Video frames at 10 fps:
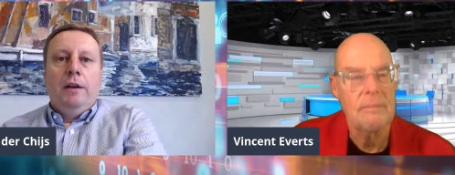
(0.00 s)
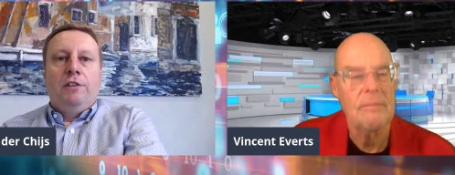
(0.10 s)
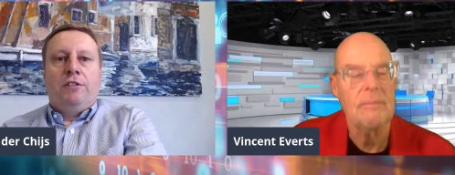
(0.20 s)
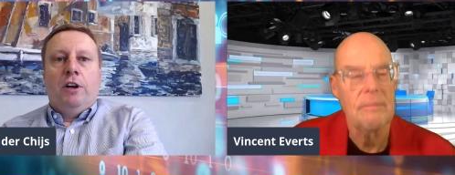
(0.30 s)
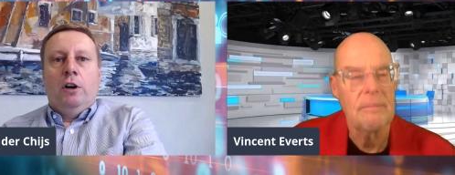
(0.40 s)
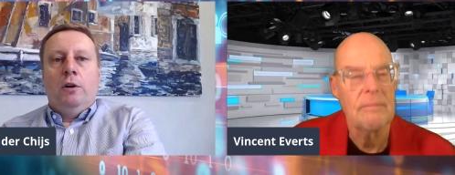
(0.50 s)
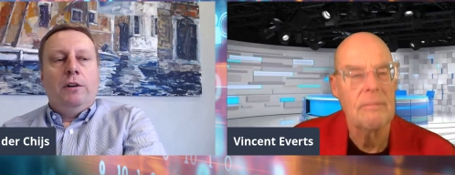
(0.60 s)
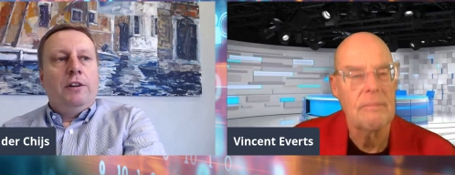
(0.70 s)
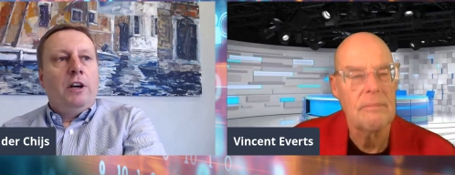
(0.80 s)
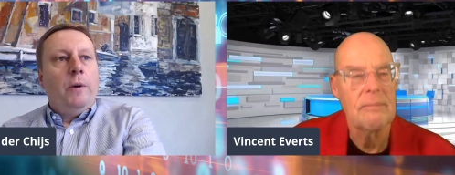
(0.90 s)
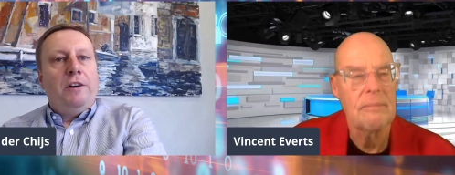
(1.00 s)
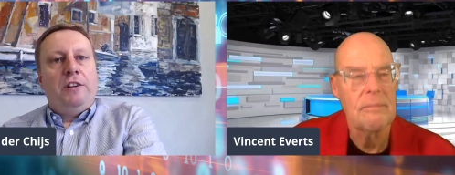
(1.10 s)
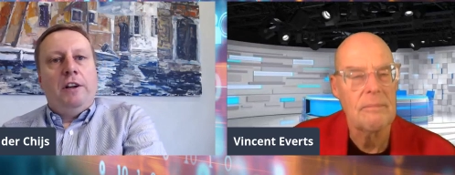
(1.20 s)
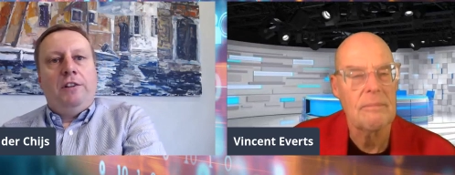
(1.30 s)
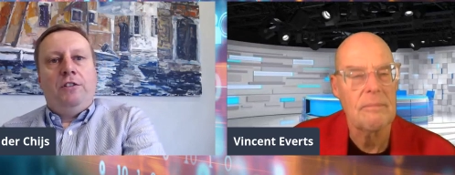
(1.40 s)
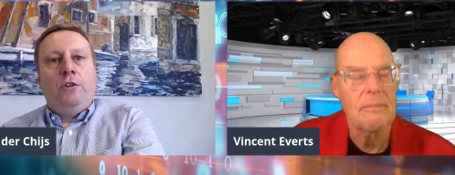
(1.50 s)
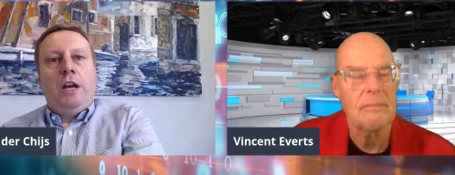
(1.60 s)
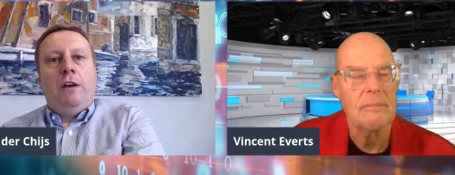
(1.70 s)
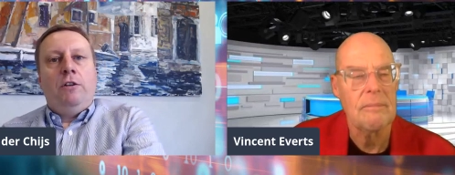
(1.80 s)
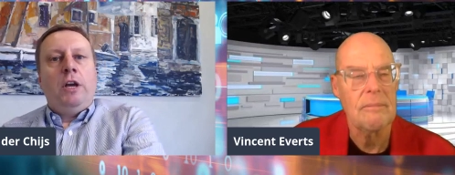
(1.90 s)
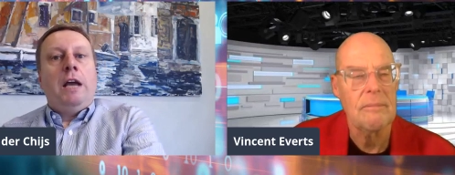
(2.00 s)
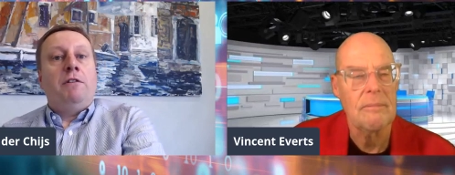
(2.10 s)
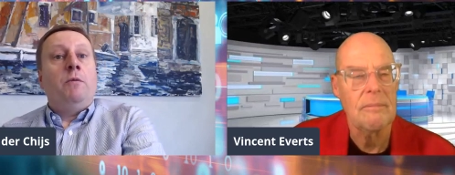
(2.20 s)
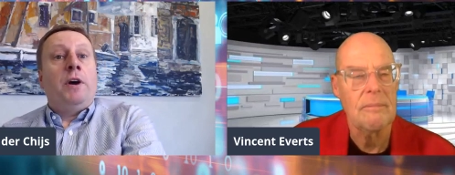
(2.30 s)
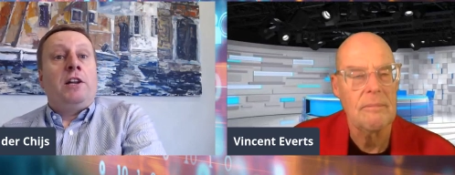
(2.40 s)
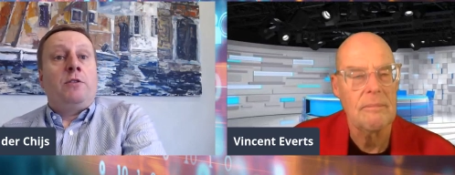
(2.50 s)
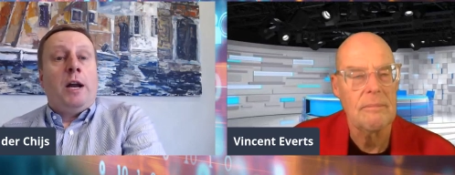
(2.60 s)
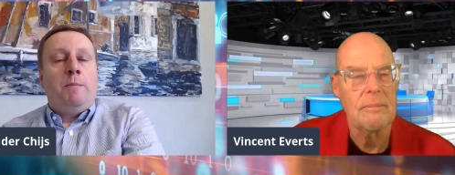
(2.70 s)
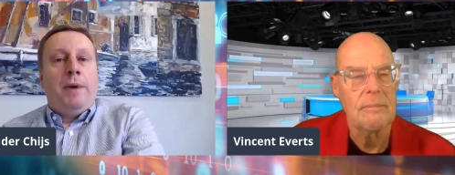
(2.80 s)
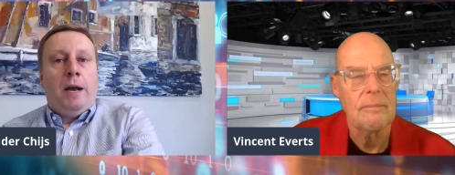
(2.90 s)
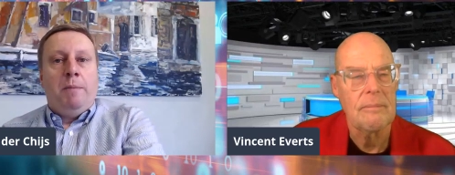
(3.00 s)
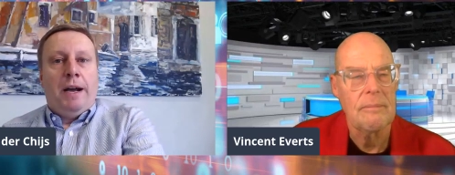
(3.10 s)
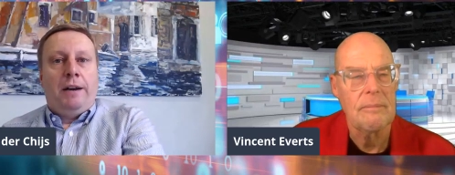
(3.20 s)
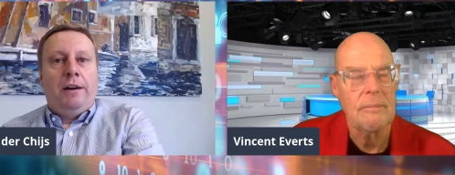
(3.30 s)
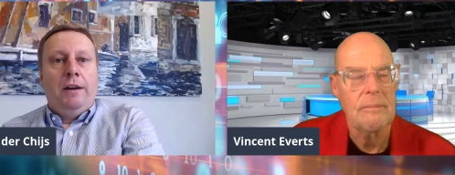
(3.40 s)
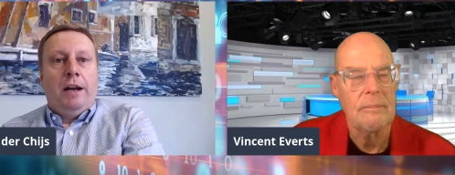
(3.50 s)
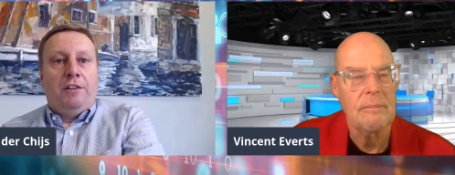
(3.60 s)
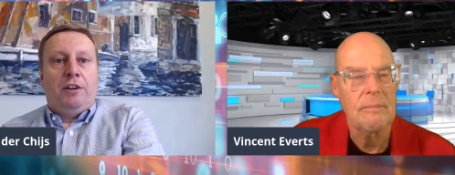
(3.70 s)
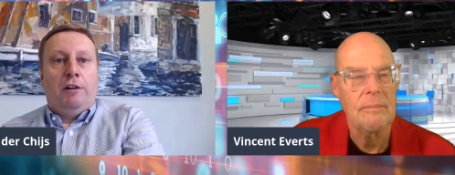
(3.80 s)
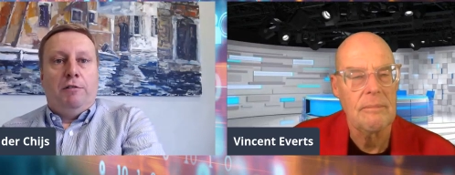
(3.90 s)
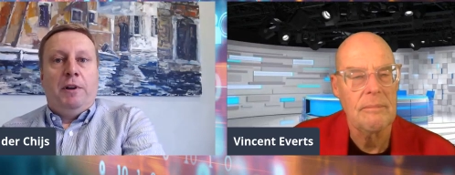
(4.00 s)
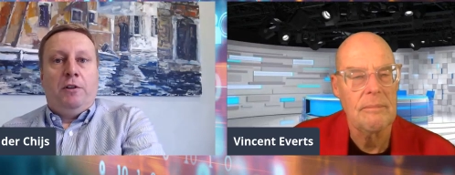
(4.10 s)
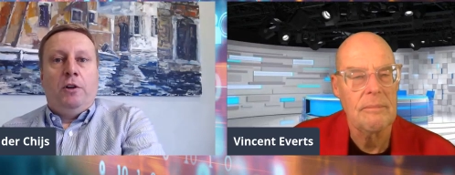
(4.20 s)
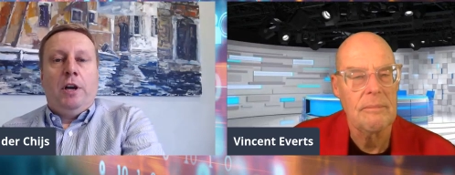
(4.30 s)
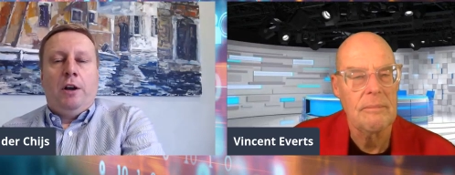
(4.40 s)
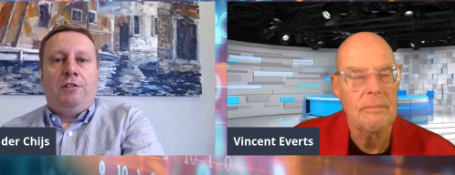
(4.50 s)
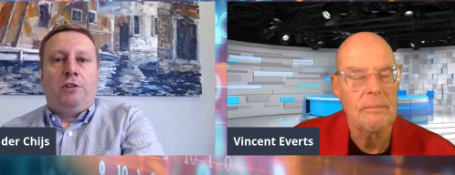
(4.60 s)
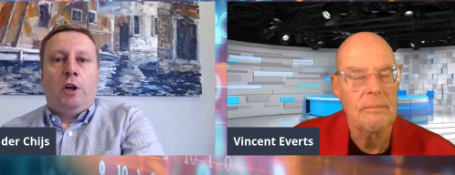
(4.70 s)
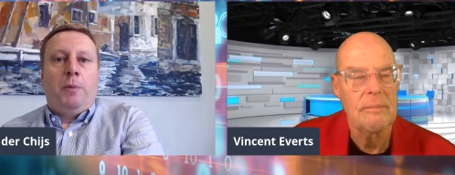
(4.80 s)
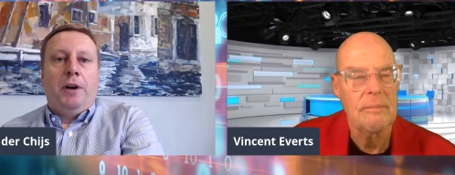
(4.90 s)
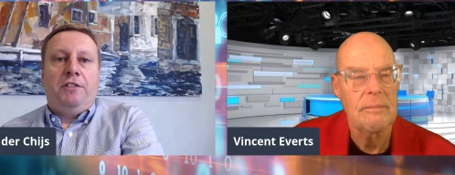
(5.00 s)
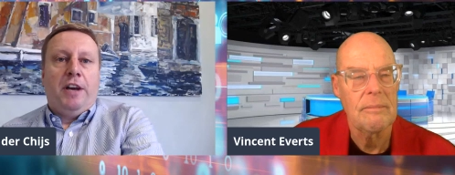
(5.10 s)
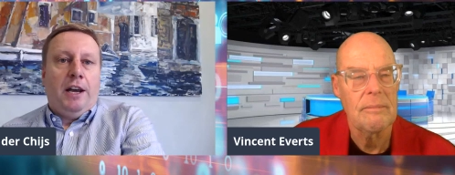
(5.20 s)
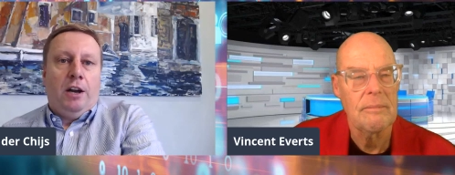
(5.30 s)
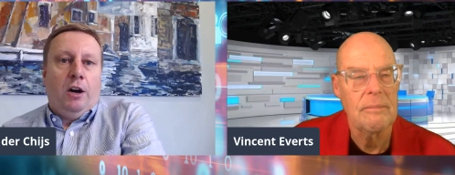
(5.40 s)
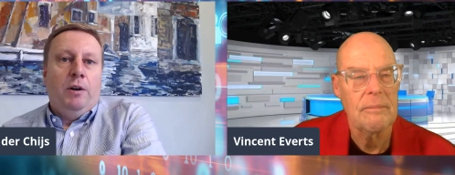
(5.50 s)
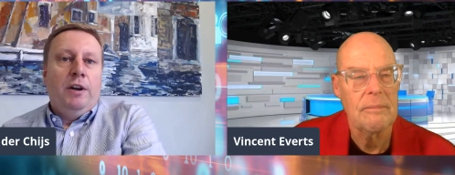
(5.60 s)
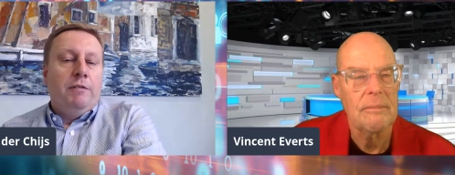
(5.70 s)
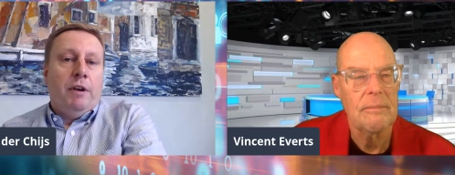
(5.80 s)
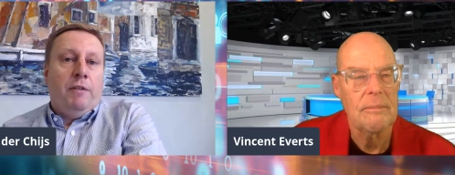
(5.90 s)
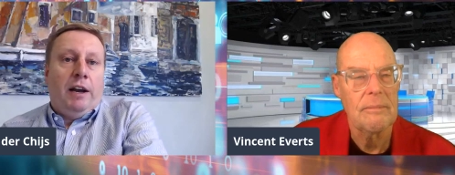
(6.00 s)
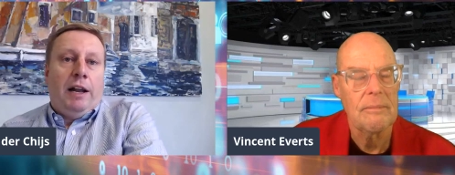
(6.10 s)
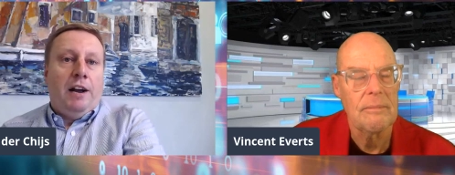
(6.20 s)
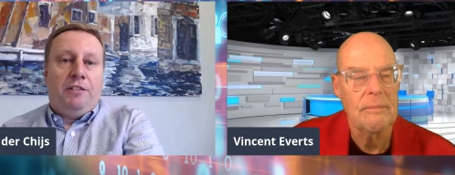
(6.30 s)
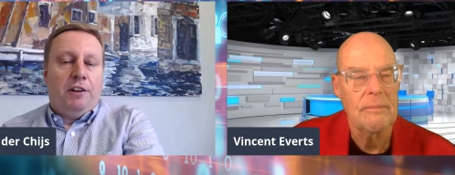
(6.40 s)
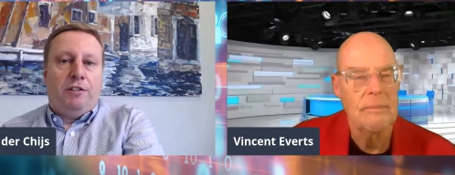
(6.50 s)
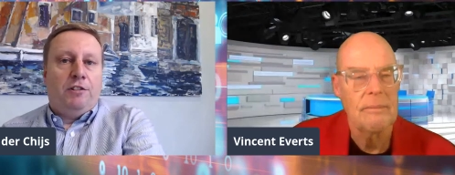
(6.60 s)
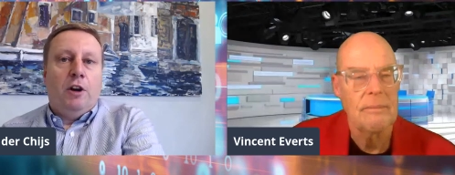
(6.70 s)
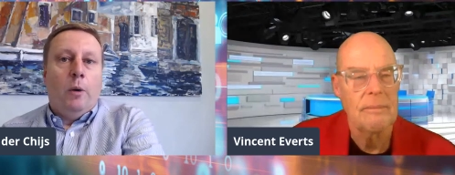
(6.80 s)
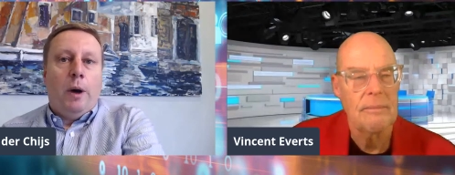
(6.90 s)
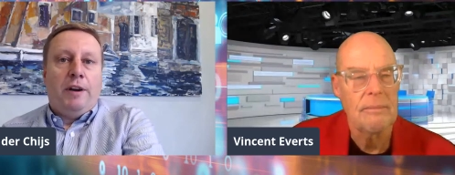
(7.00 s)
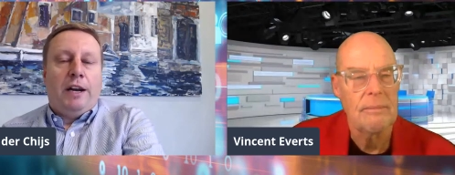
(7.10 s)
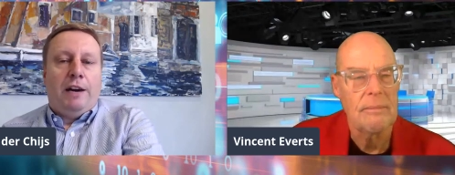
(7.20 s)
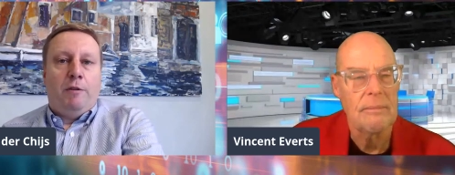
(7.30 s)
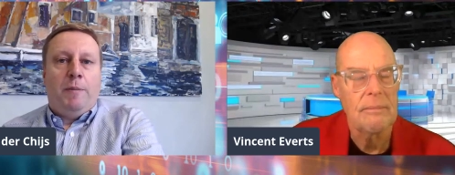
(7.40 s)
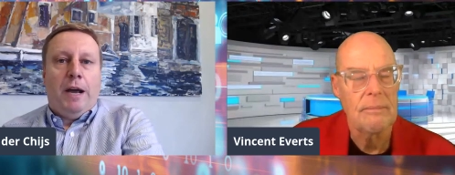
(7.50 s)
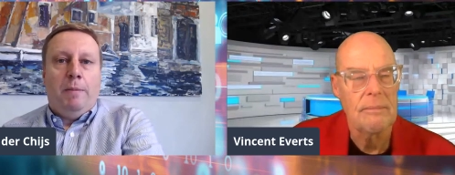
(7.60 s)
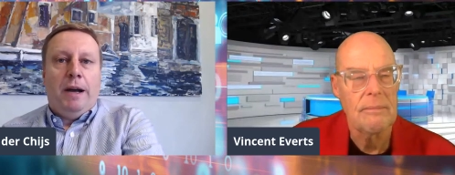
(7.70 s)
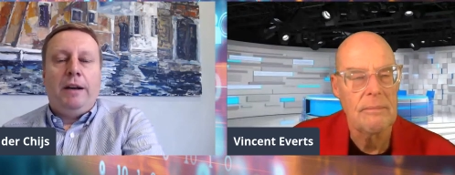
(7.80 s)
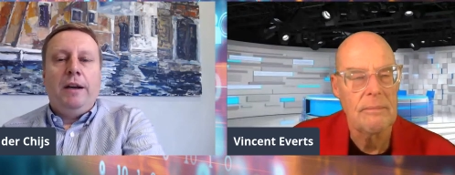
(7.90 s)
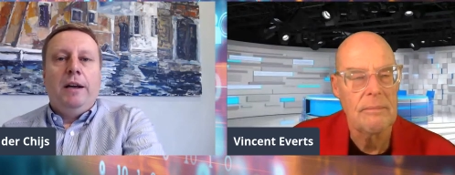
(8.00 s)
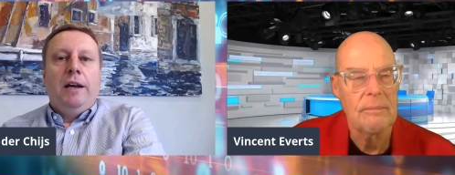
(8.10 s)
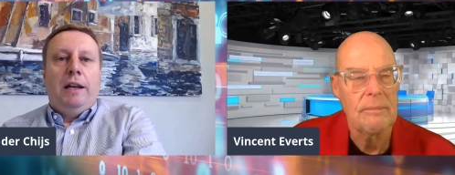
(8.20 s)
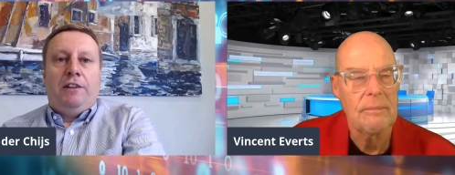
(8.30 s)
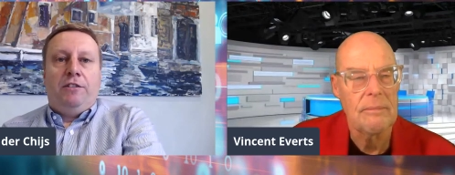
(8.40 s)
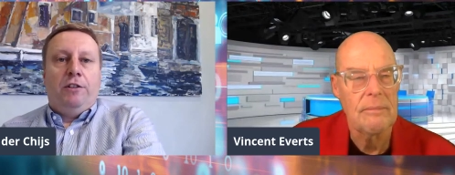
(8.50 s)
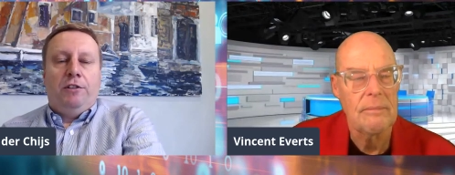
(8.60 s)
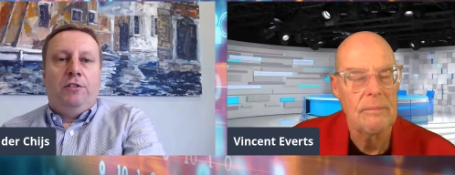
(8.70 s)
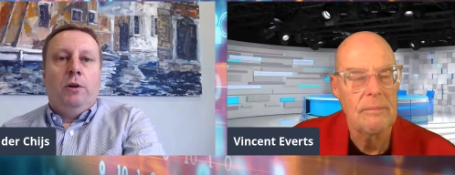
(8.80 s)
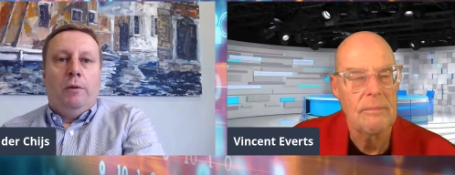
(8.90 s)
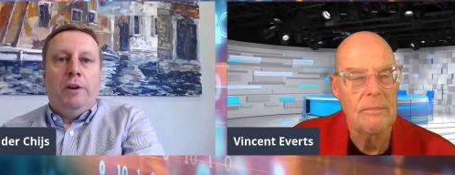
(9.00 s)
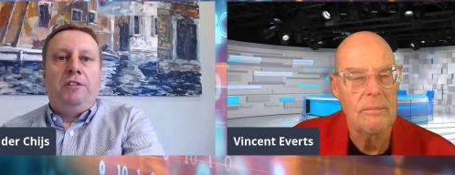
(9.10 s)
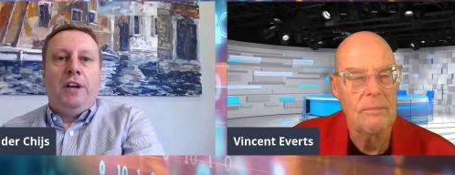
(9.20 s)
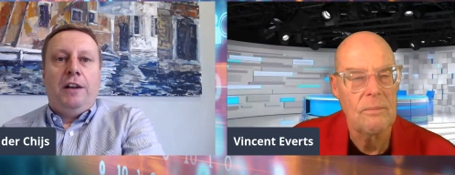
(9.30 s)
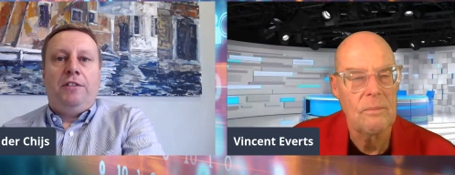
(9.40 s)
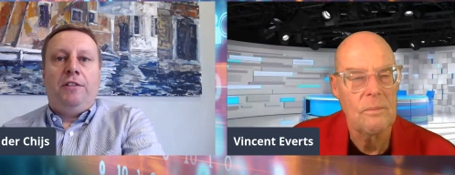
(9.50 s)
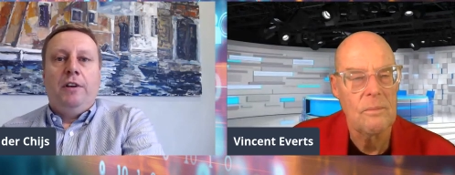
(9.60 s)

Speaker 1: So the question is, do you do you even want to try to pay it back as a government, or do you at a certain point say, you know, we realize there's just no way we can ever pay it back. Let's just do a reset